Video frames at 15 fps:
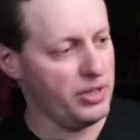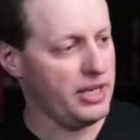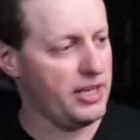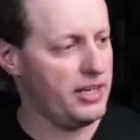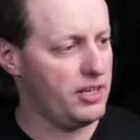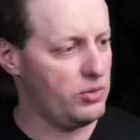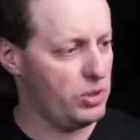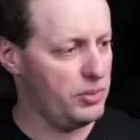
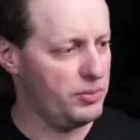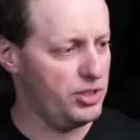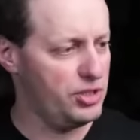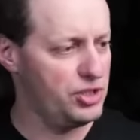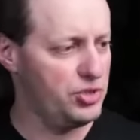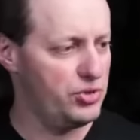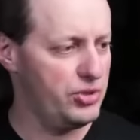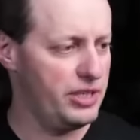and what I'm going to
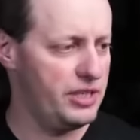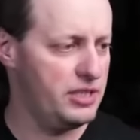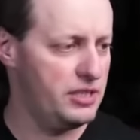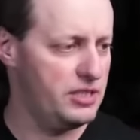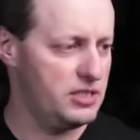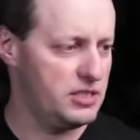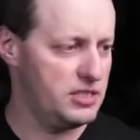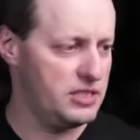do
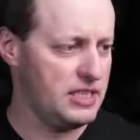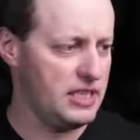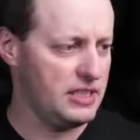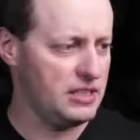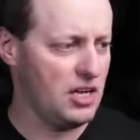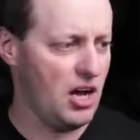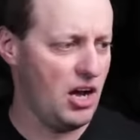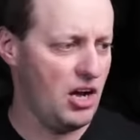is set
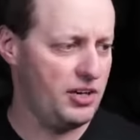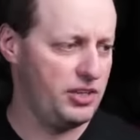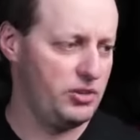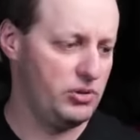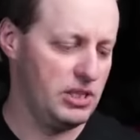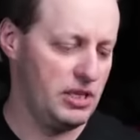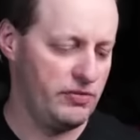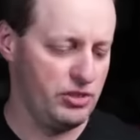the audio
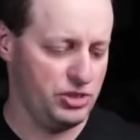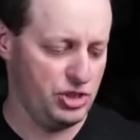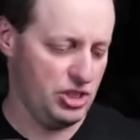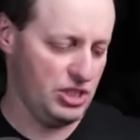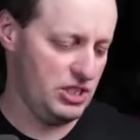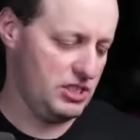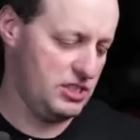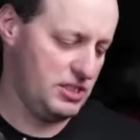level
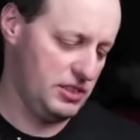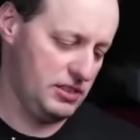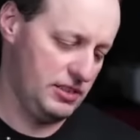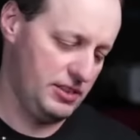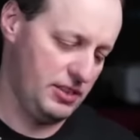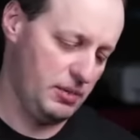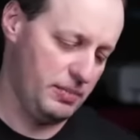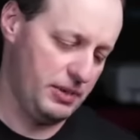just a
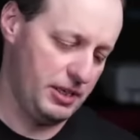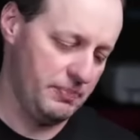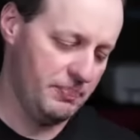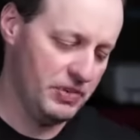little bit.